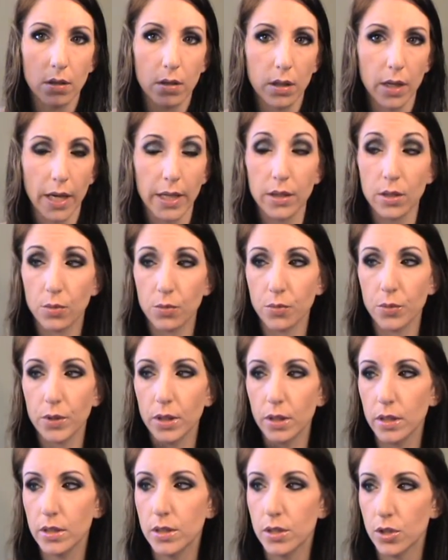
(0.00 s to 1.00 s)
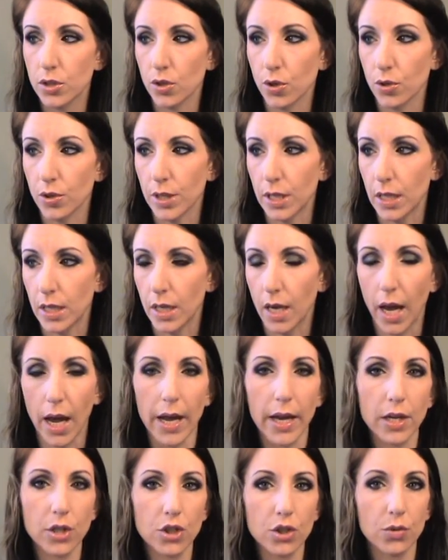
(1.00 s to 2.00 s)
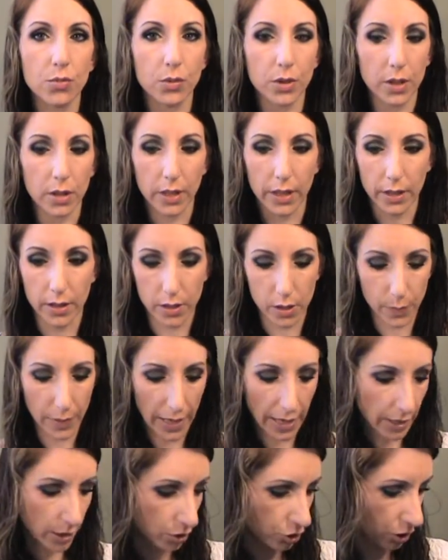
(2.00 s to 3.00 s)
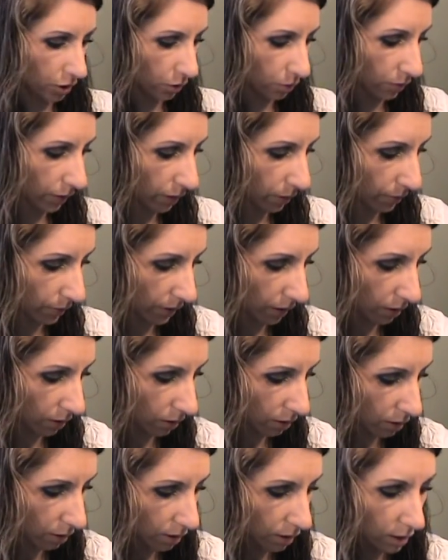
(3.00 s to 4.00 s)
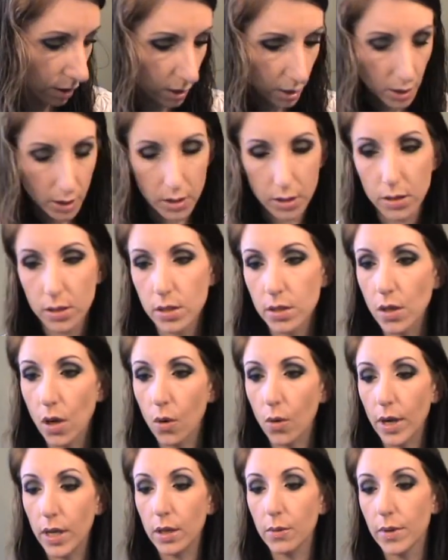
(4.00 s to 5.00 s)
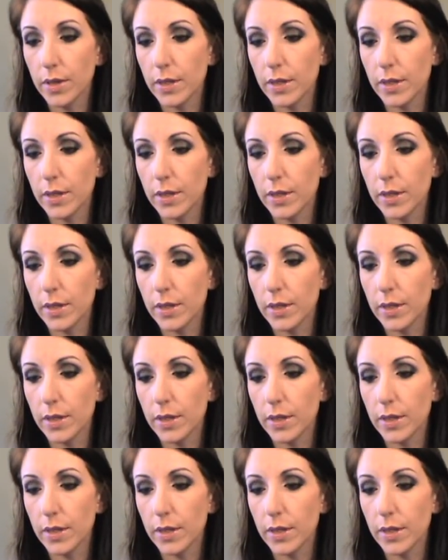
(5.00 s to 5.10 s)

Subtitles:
And they're really sturdy. I actually really like this packaging quite a bit. So anyway,